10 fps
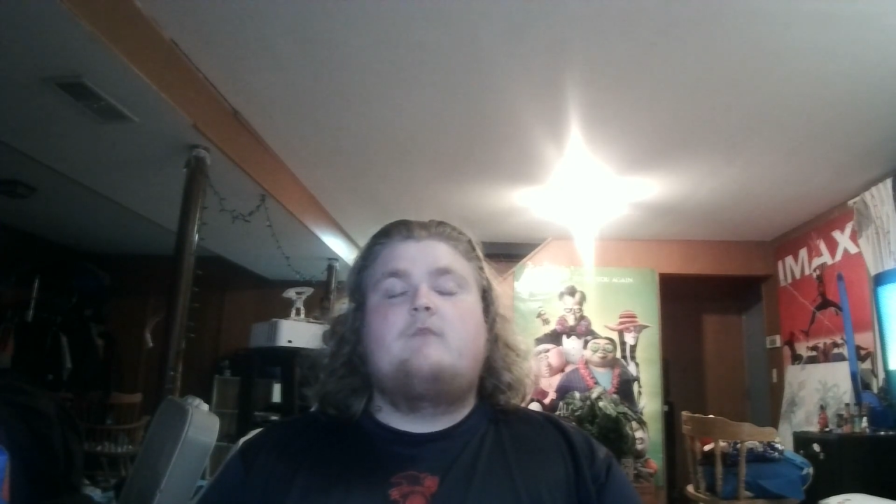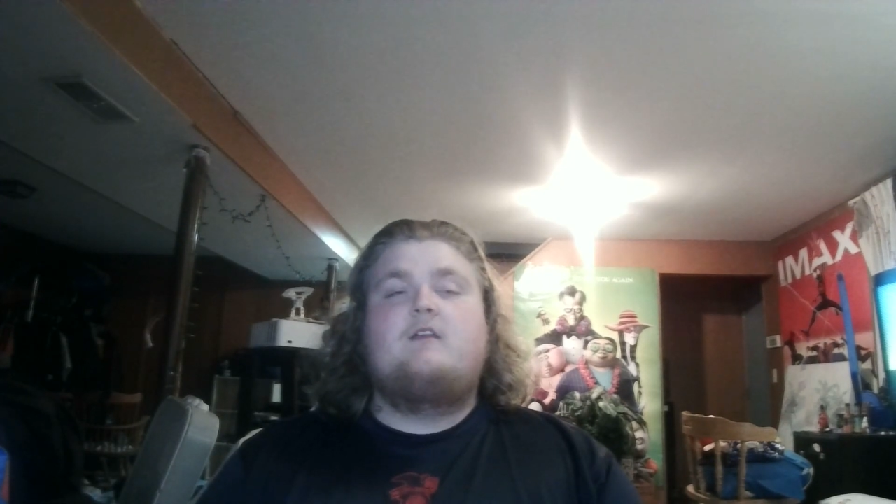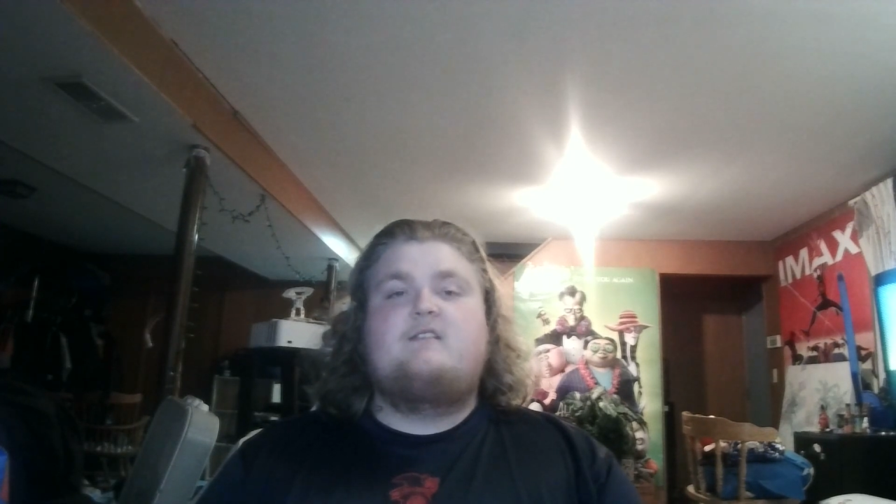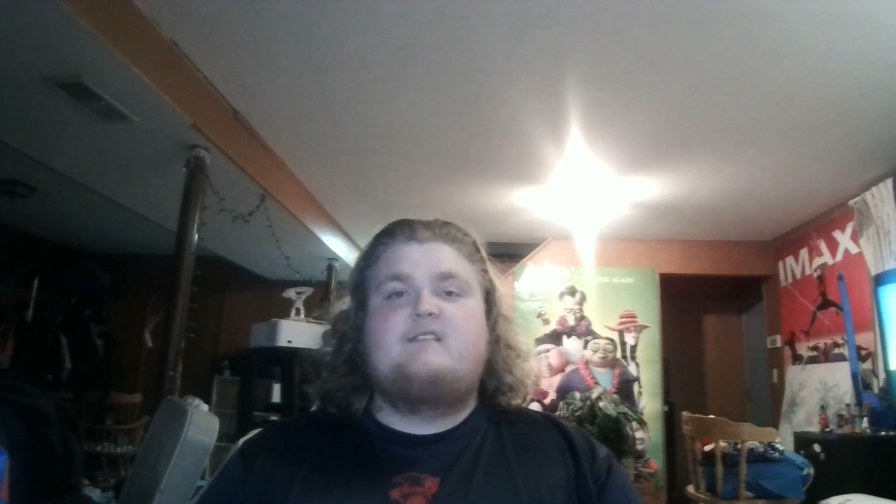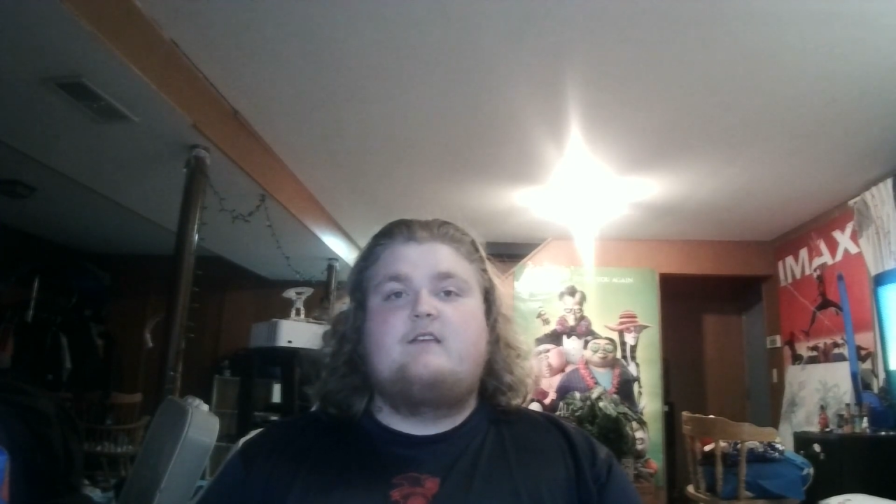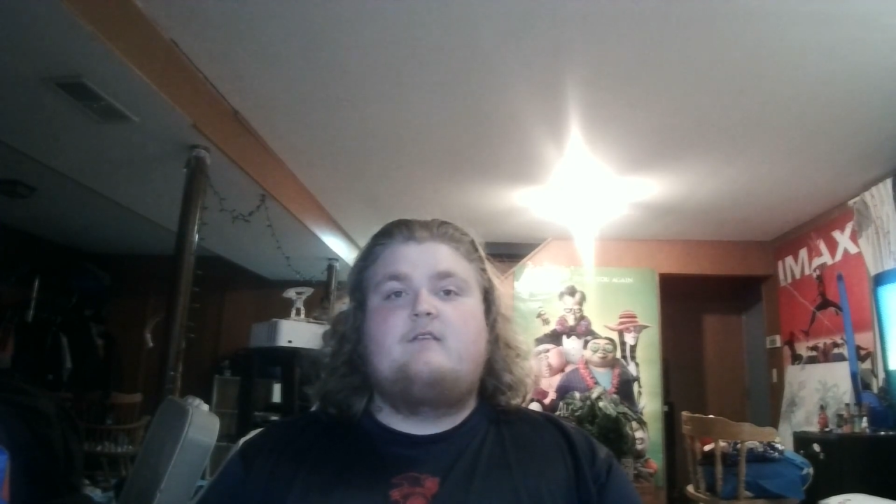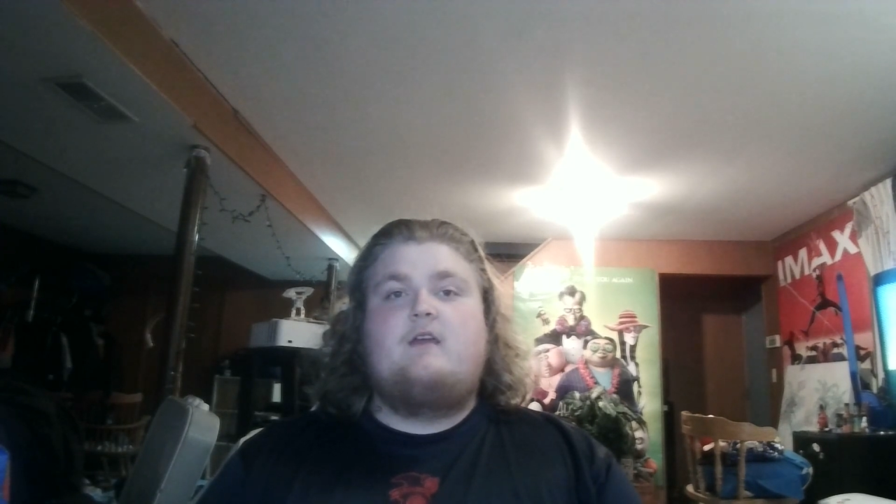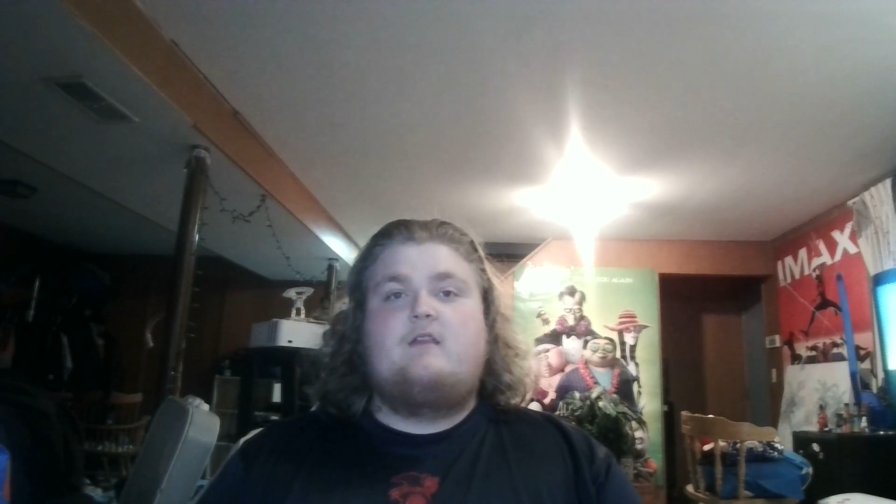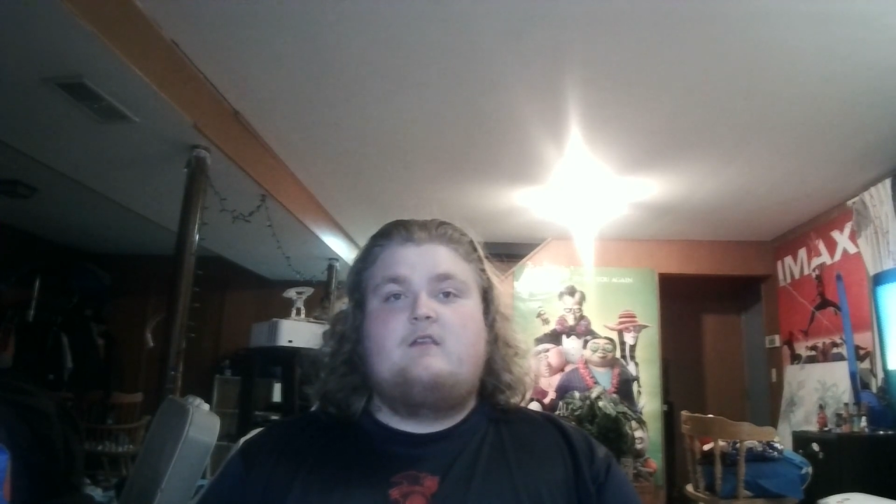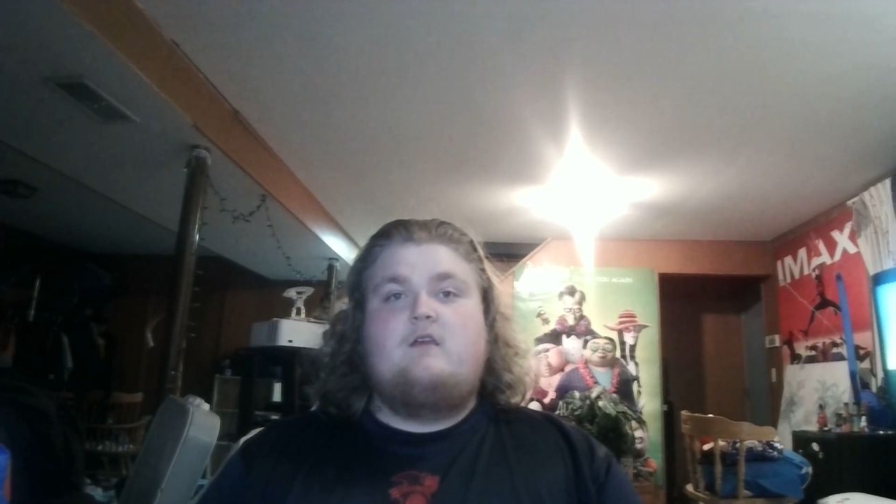Until
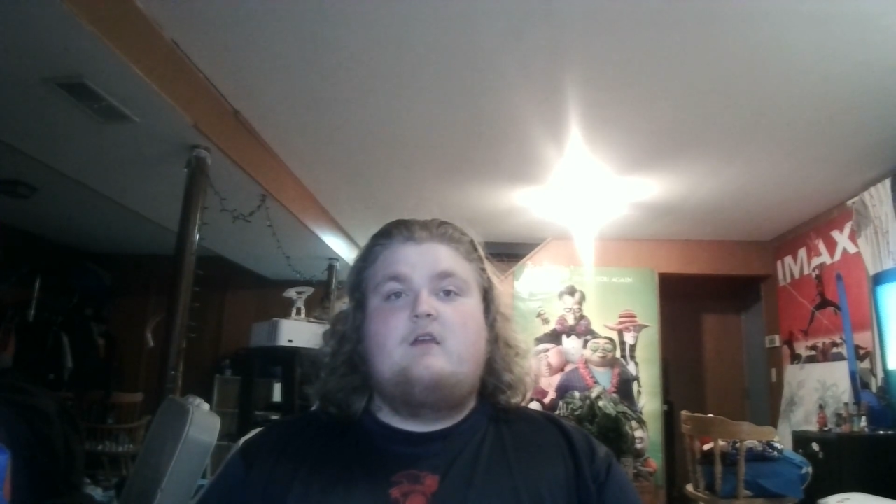then,